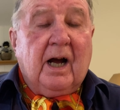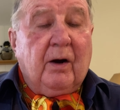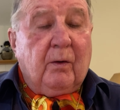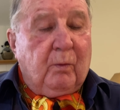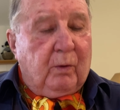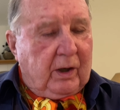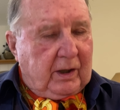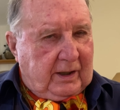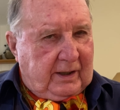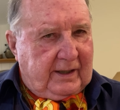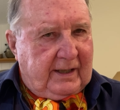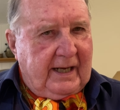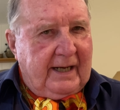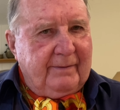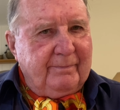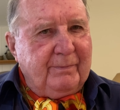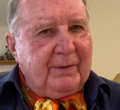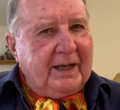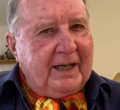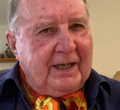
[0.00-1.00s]
Well,
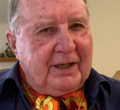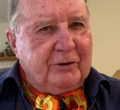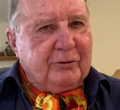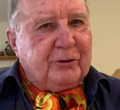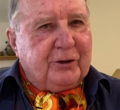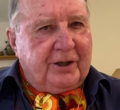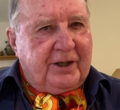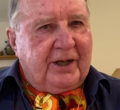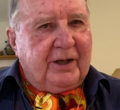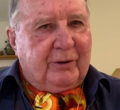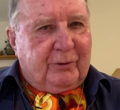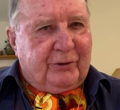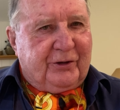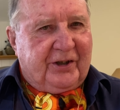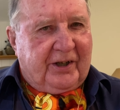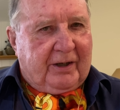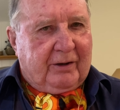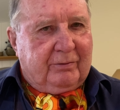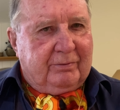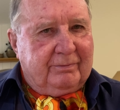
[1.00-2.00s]
let me introduce
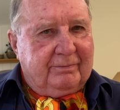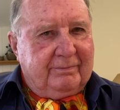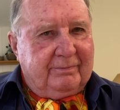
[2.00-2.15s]
you.